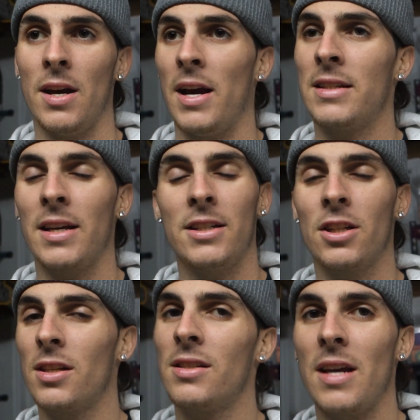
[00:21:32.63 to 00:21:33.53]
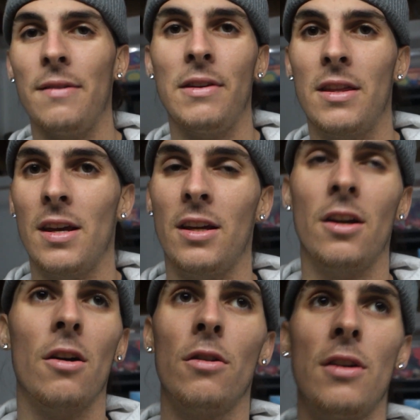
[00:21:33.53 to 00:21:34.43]
It's just a safety thing. You
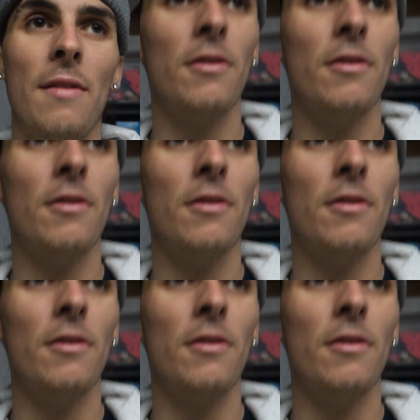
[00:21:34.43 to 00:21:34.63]
know, you never